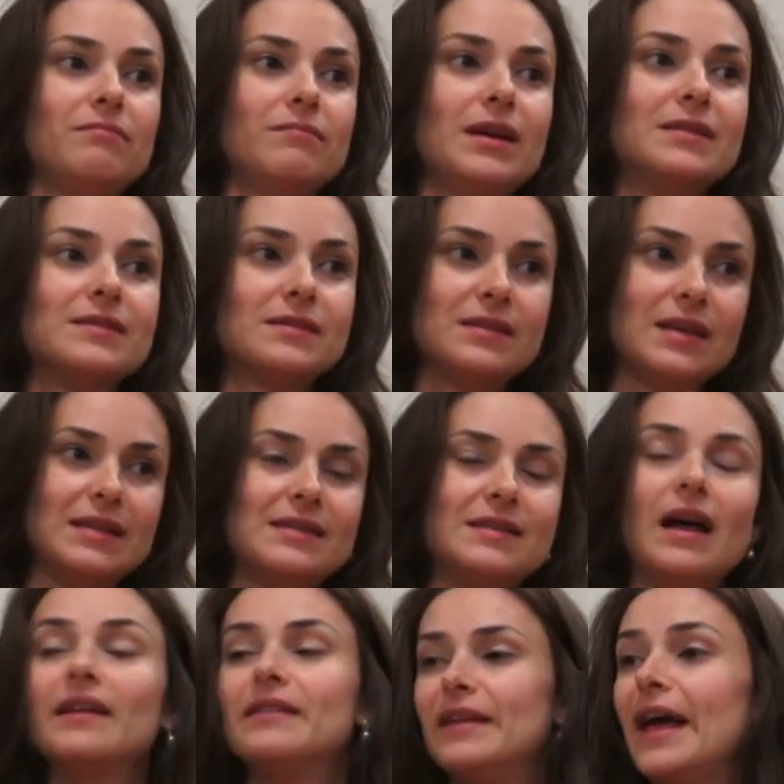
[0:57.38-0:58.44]
it's
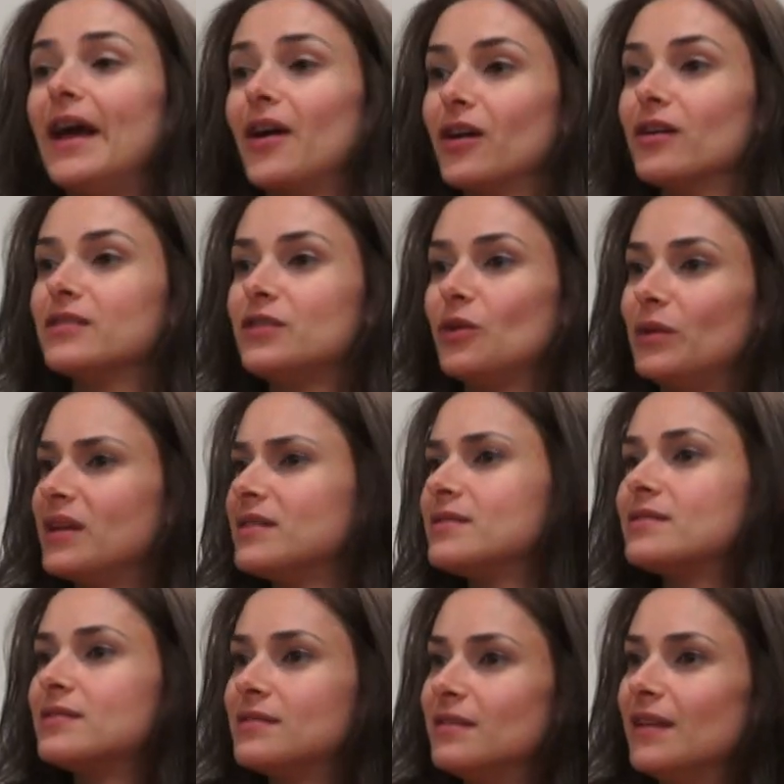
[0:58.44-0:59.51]
not there. So
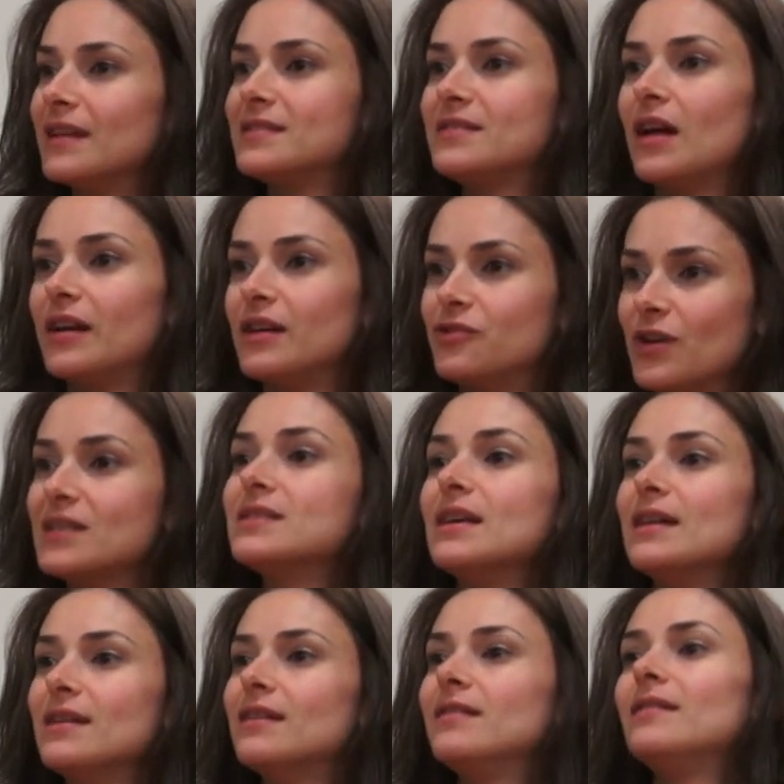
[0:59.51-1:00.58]
let's not address
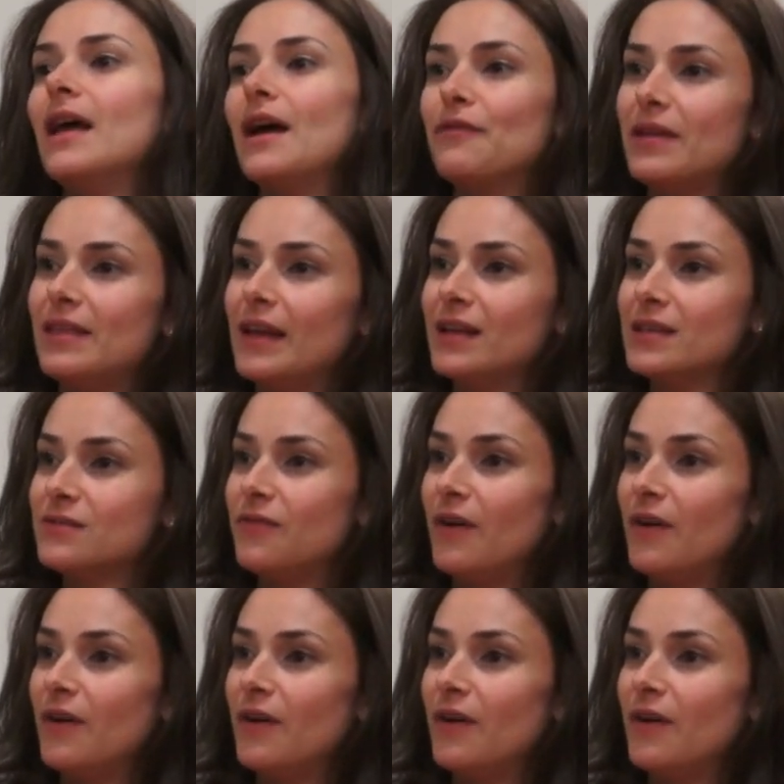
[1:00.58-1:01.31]
it. Everything is